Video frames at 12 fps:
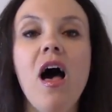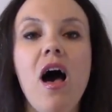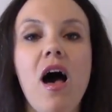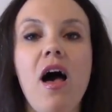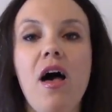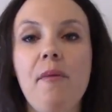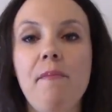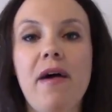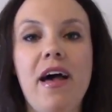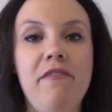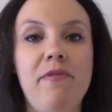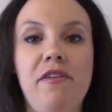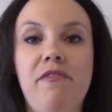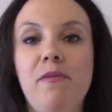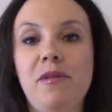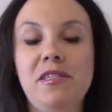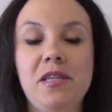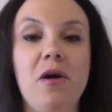I've been a
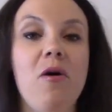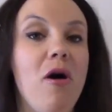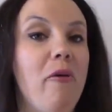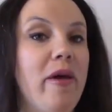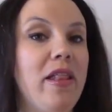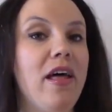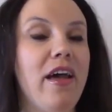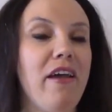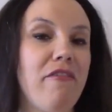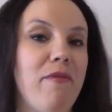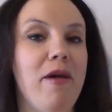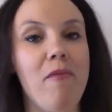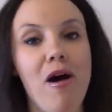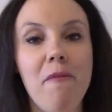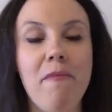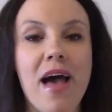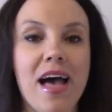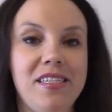feminist like all my life. My
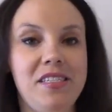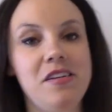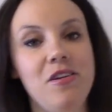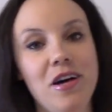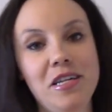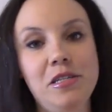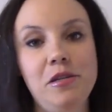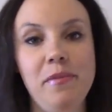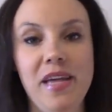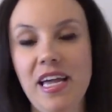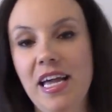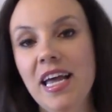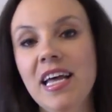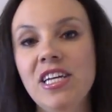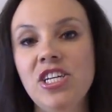mom passed it on to me.